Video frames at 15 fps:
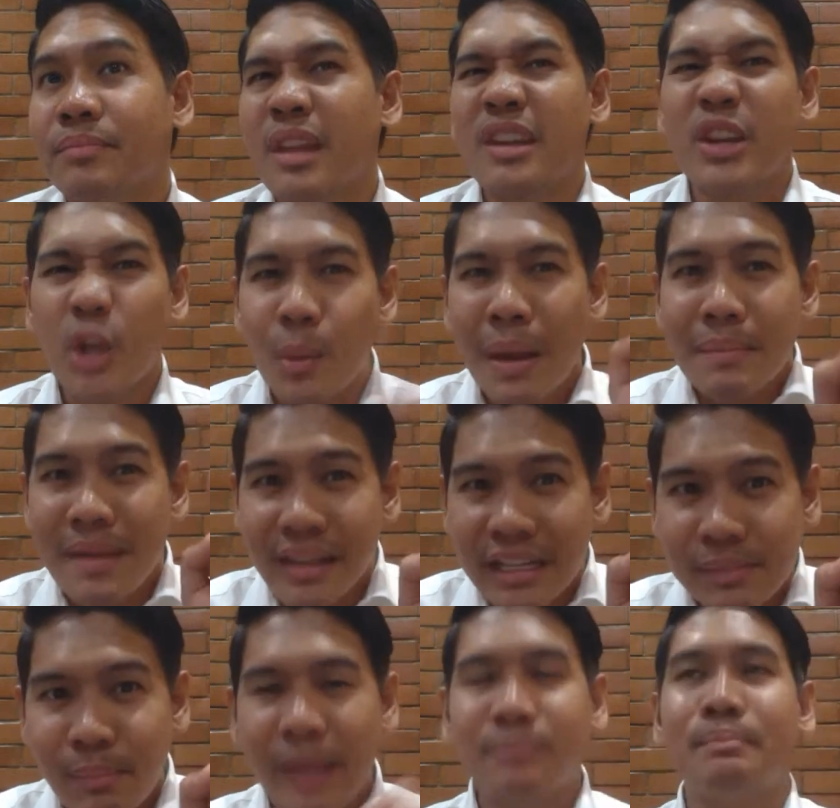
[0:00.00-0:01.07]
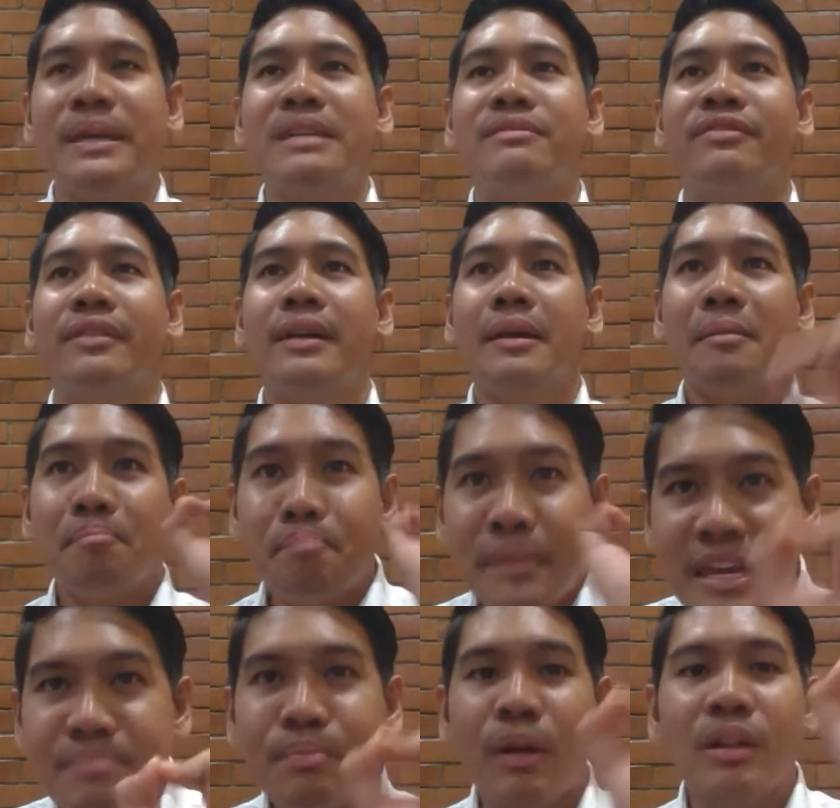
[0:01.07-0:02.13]
You know, my biggest pet peeve
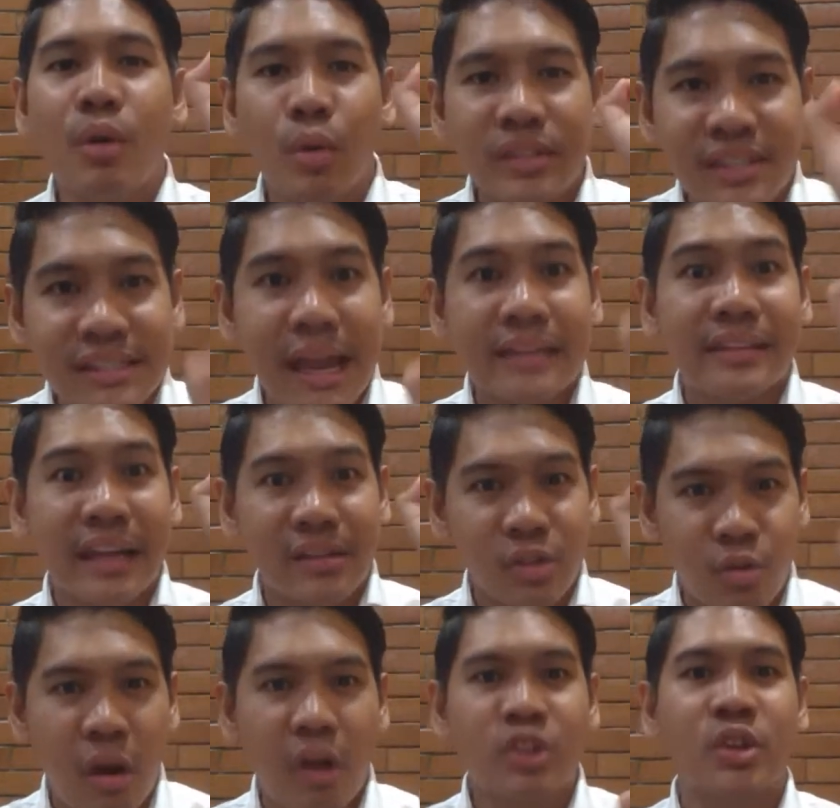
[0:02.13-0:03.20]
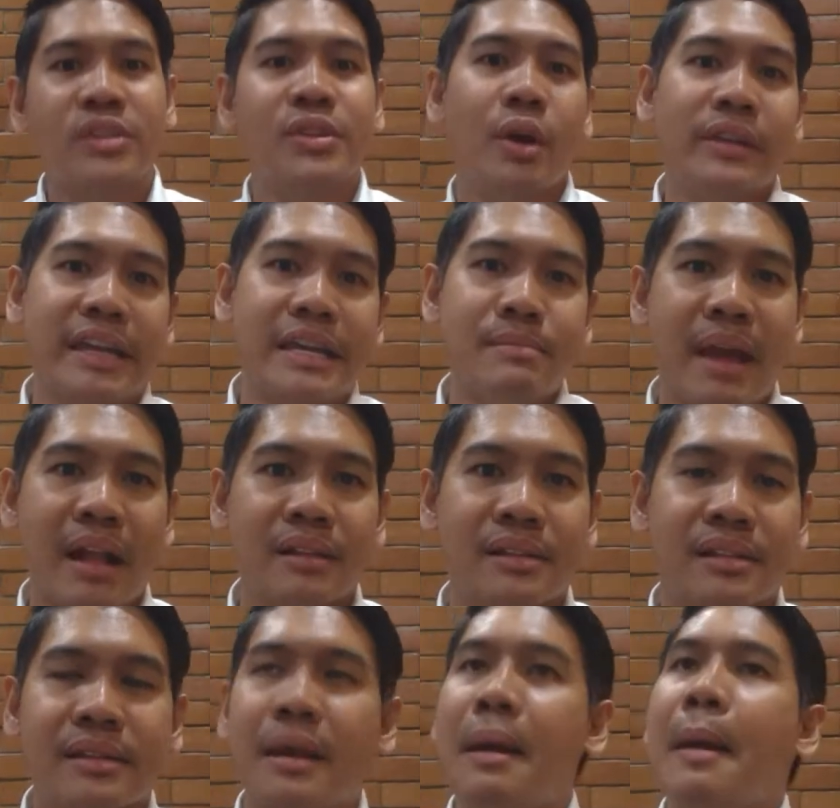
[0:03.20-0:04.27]
people who send instructions on
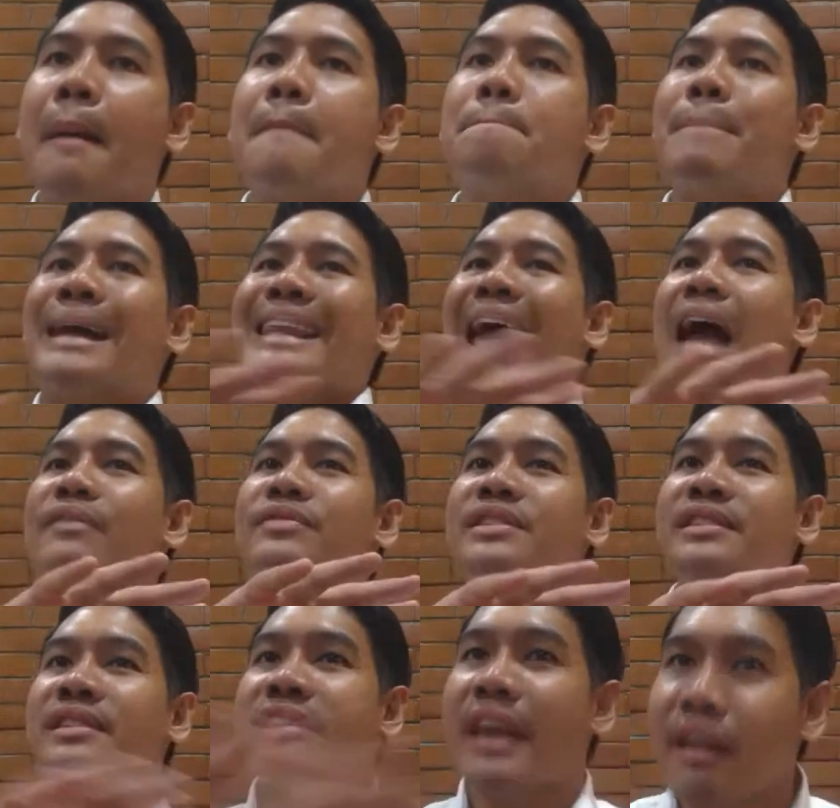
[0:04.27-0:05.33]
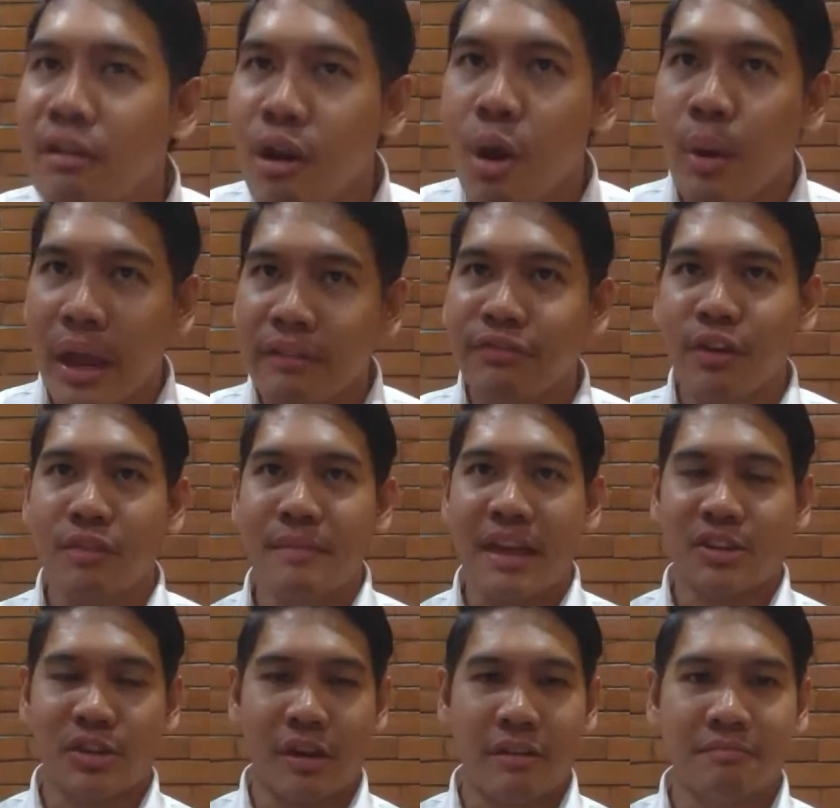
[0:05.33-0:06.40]
emails but have zero
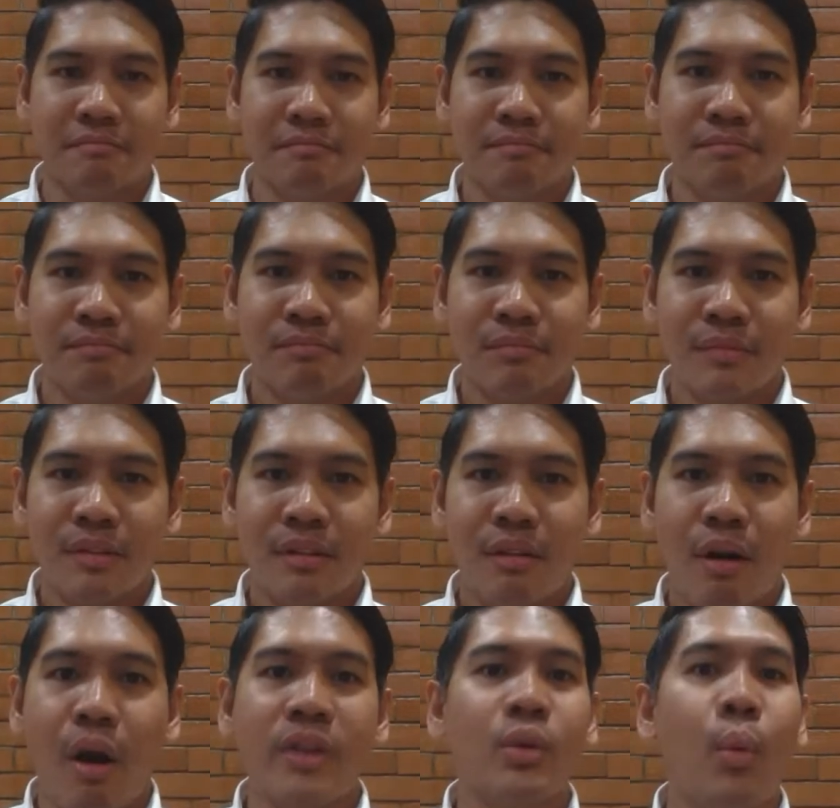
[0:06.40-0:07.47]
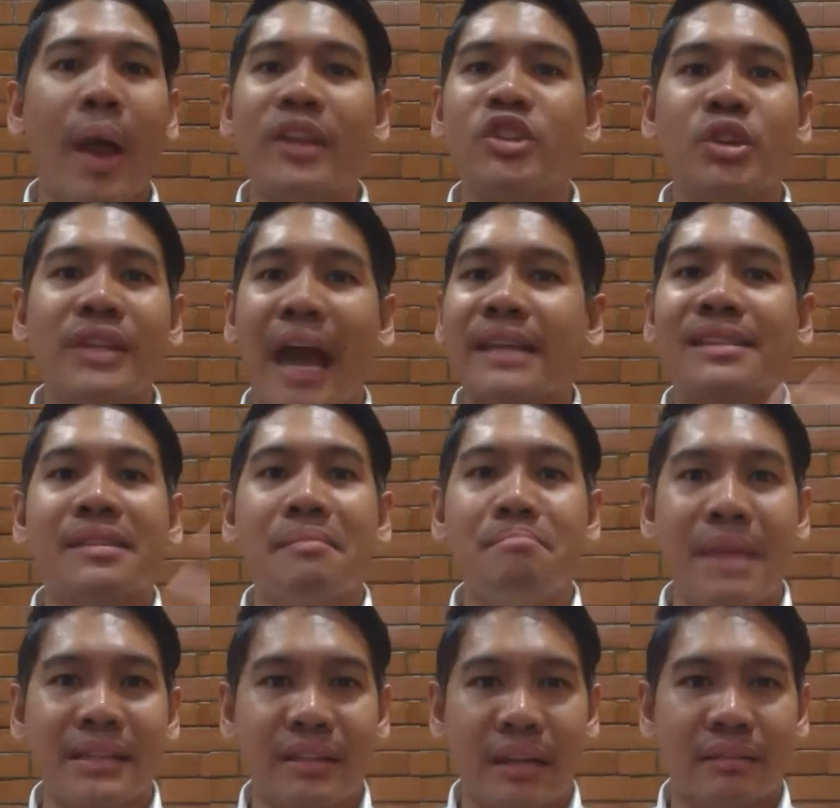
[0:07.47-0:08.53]
information on when should I
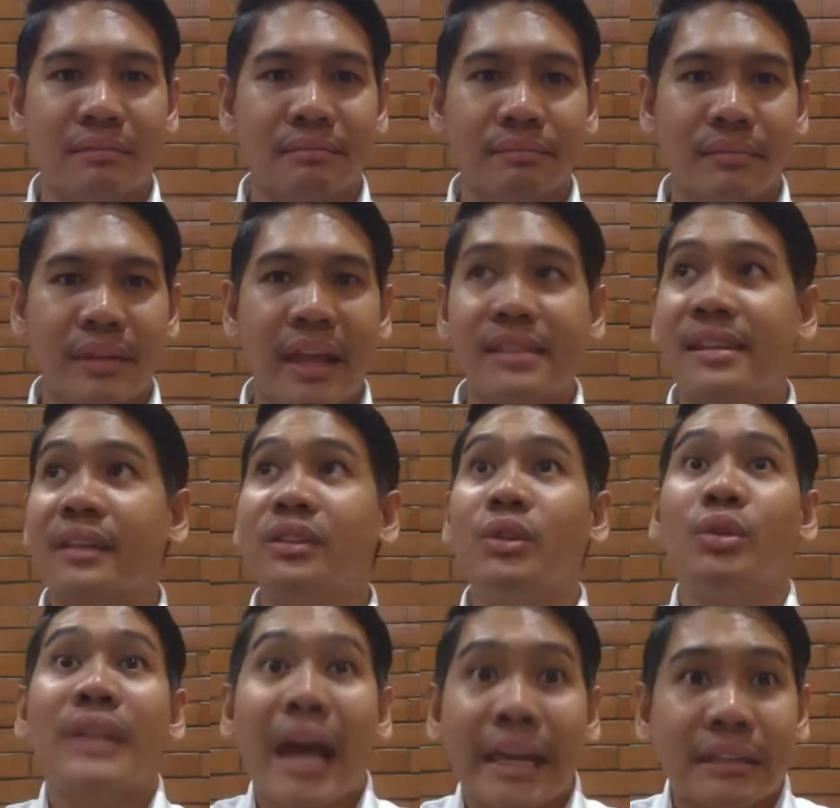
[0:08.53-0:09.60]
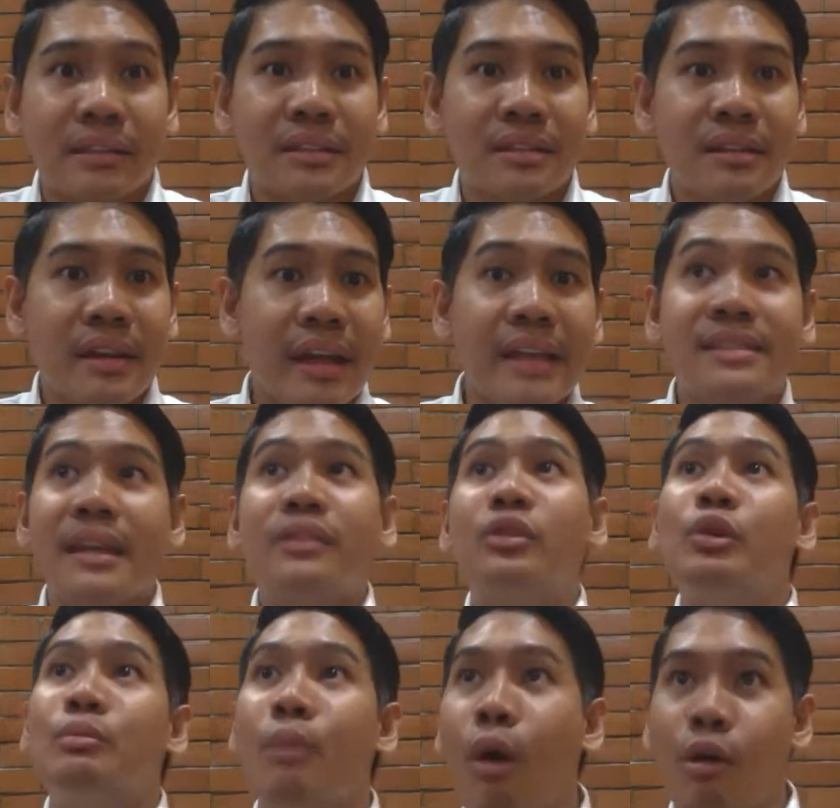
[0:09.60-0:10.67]
submit it. Is it tonight? Is it
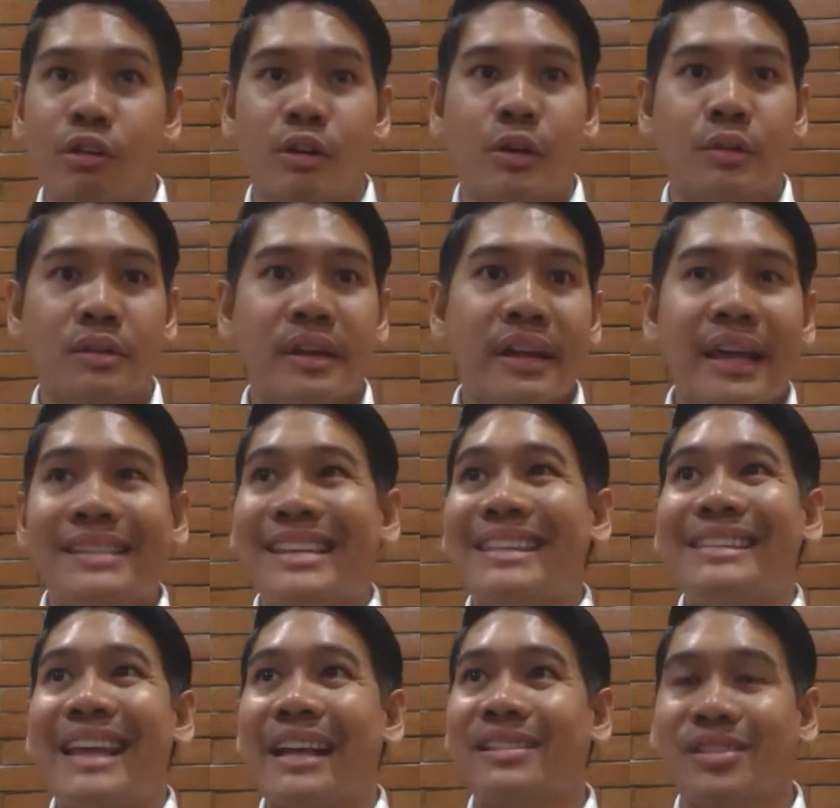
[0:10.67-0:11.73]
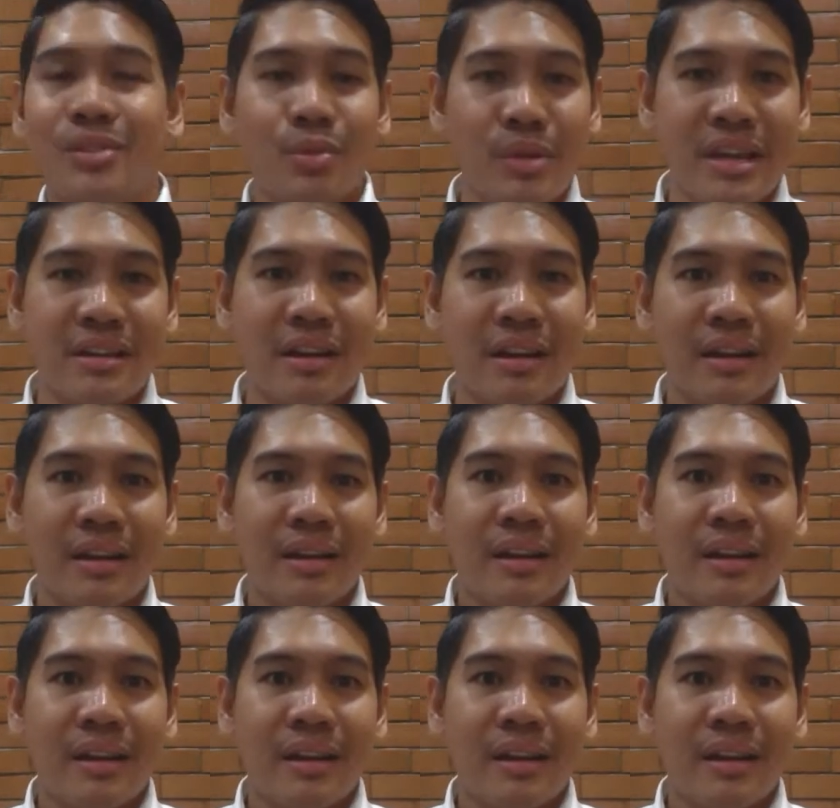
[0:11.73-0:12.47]
tomorrow? Is it next week?